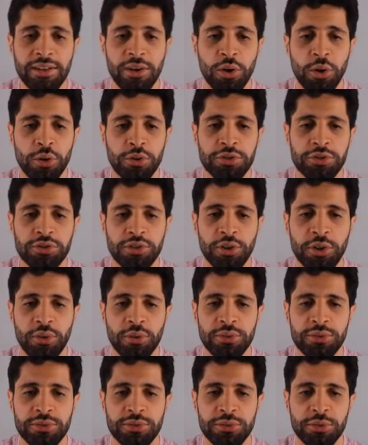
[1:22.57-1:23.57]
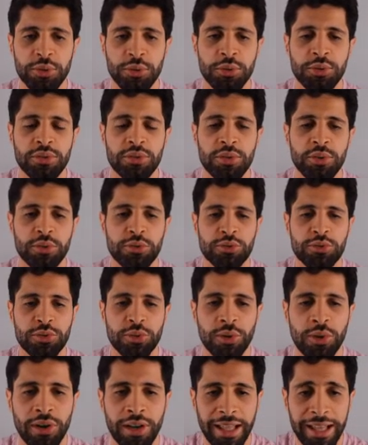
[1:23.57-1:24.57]
also to
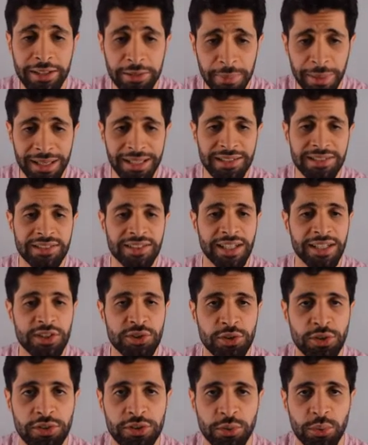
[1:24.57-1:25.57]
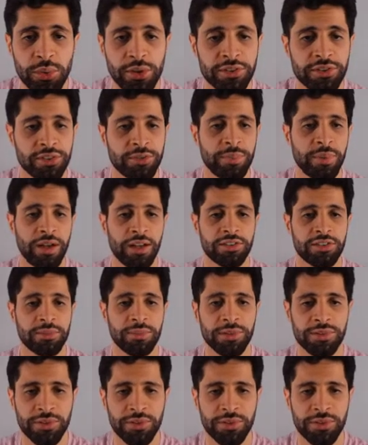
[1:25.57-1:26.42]
control as many central squares as possible.